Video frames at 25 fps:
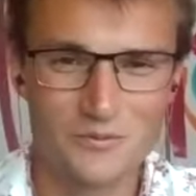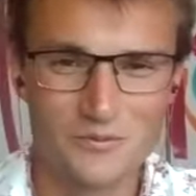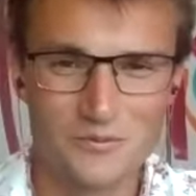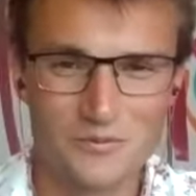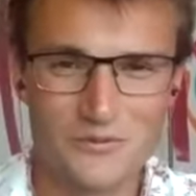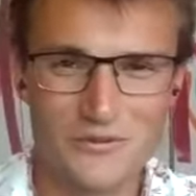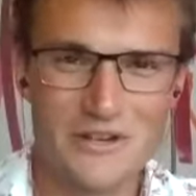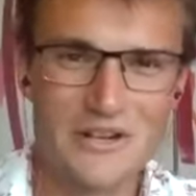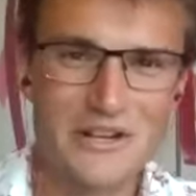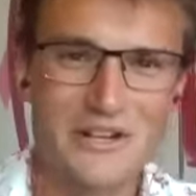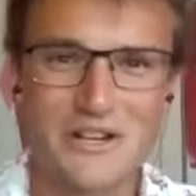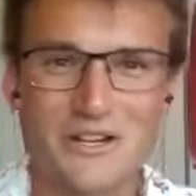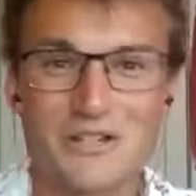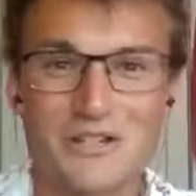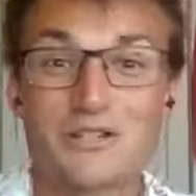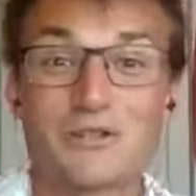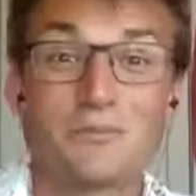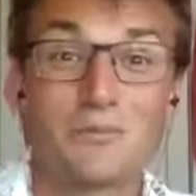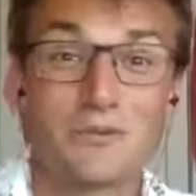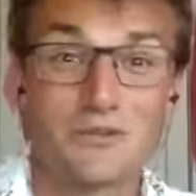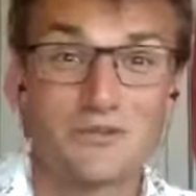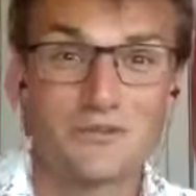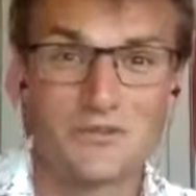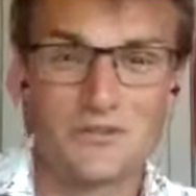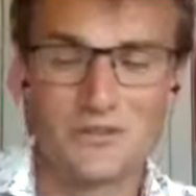needing to
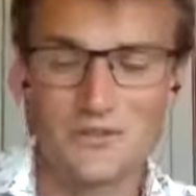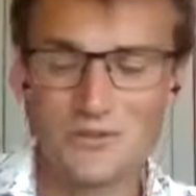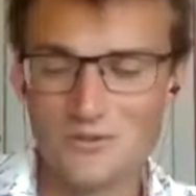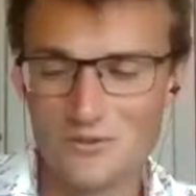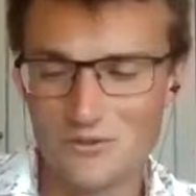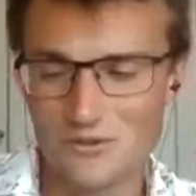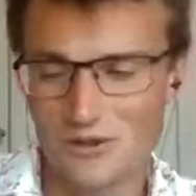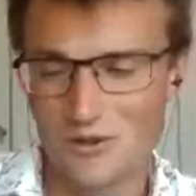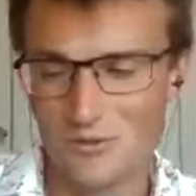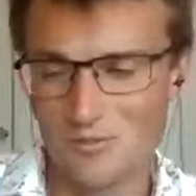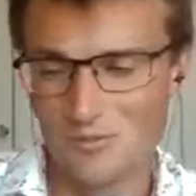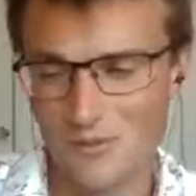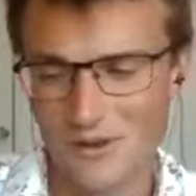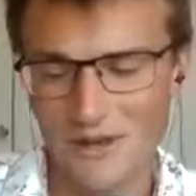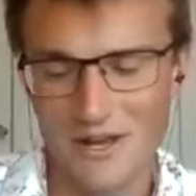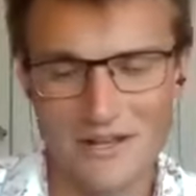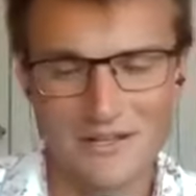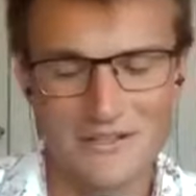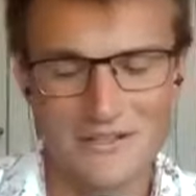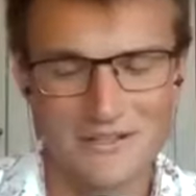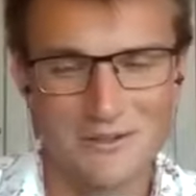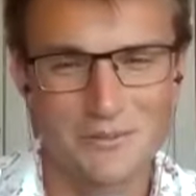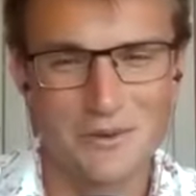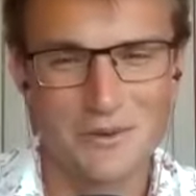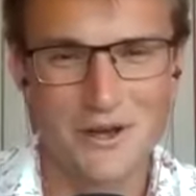pursue them
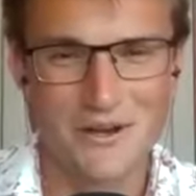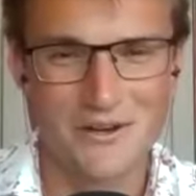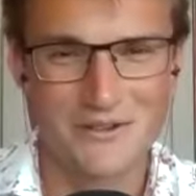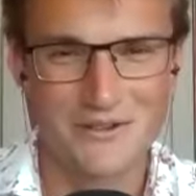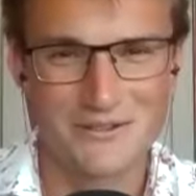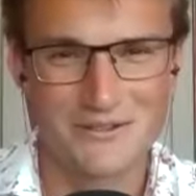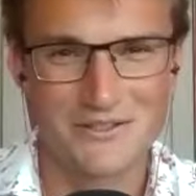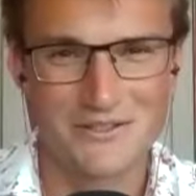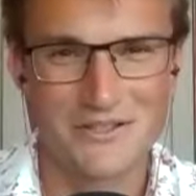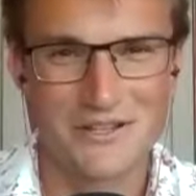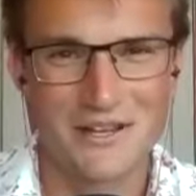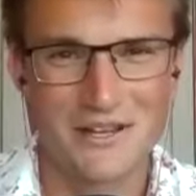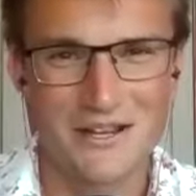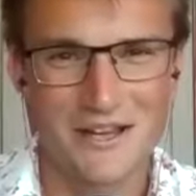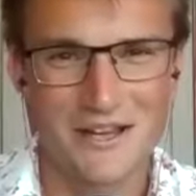i suppose